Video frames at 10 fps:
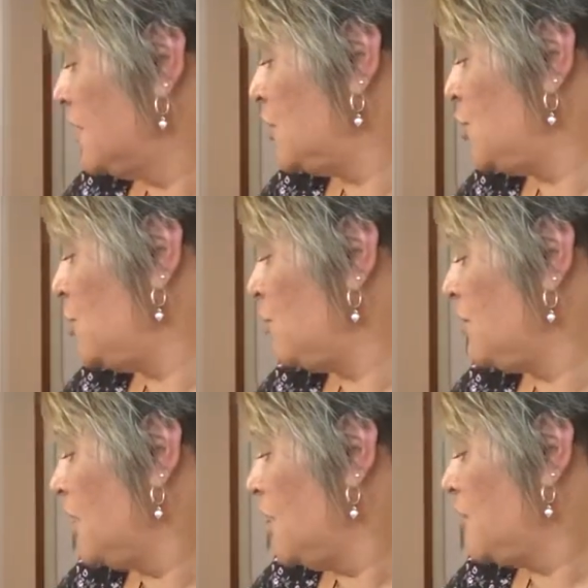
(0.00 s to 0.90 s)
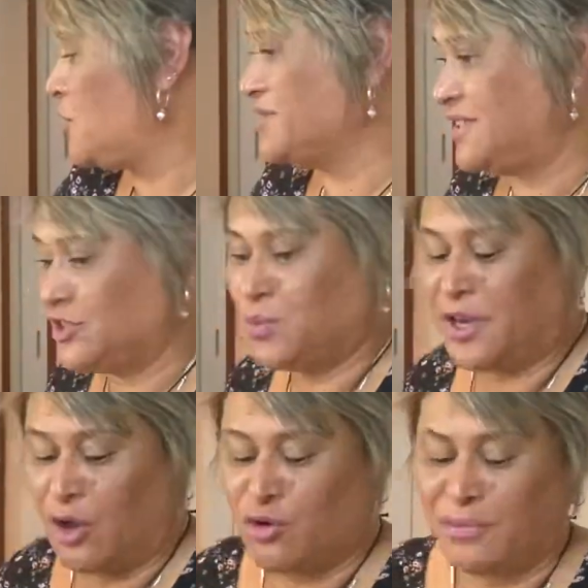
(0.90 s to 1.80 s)
in you. Because that's
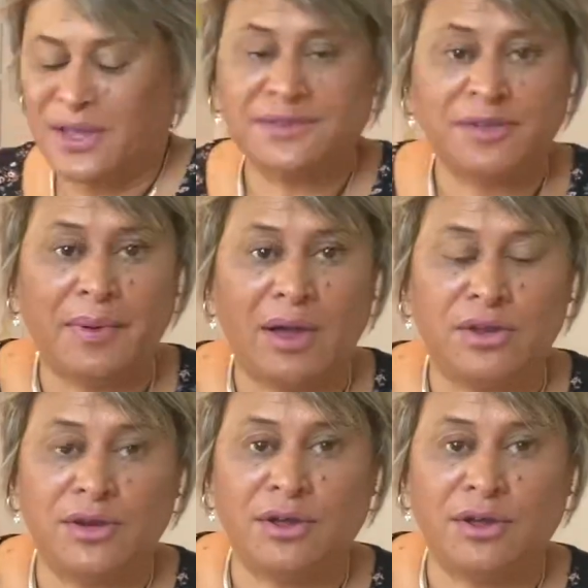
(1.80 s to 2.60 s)
what alchemy is about,